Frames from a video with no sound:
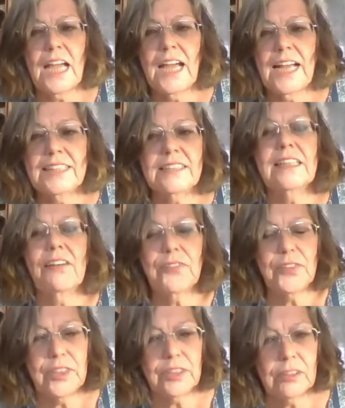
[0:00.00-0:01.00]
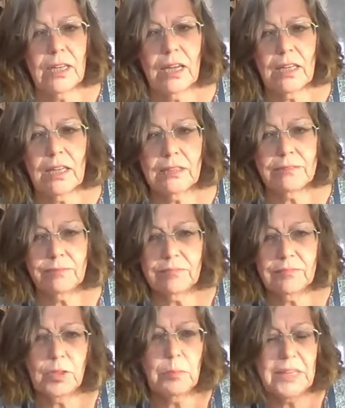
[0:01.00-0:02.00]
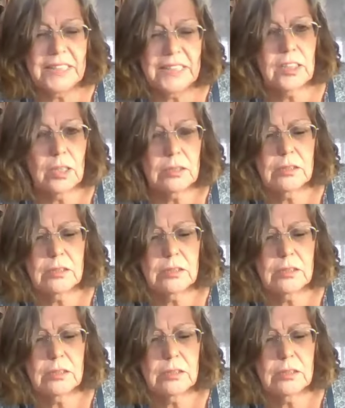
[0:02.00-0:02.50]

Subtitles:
has left their domestic